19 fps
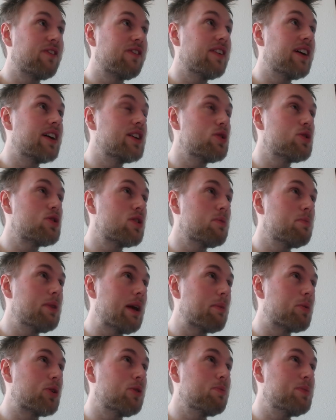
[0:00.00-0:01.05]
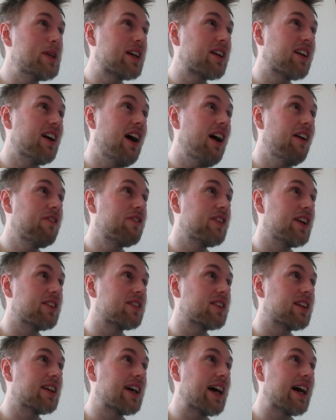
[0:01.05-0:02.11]
you should be able to be confident
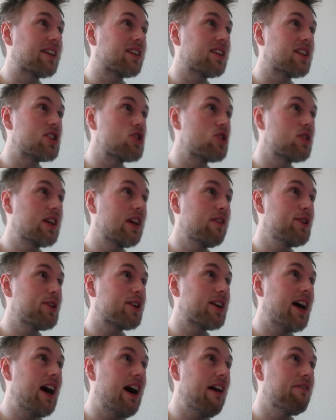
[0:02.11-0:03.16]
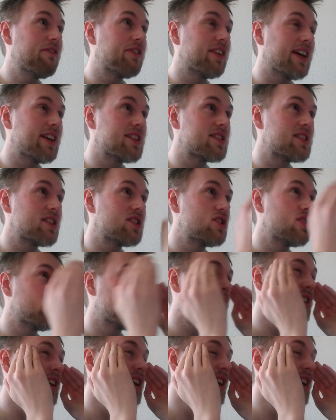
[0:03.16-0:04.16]
in that, and it should give you confidence, it should